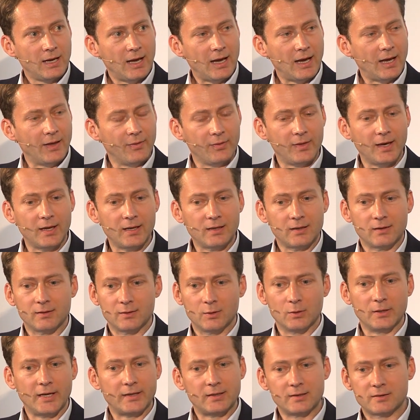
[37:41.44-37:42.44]
and then
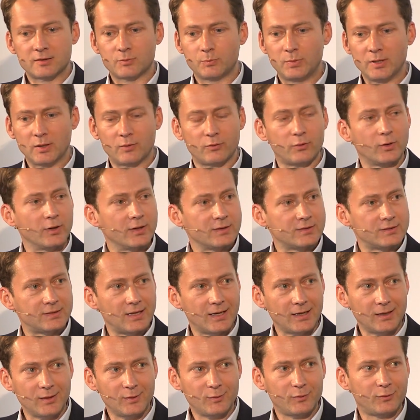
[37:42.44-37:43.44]
you let it speak for
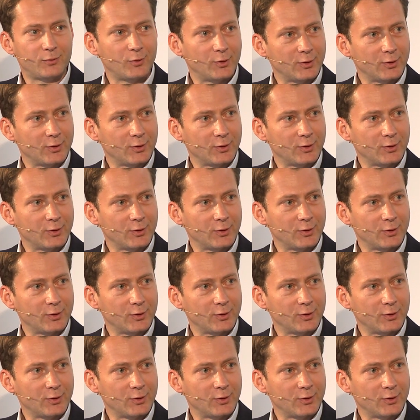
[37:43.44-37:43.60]
itself,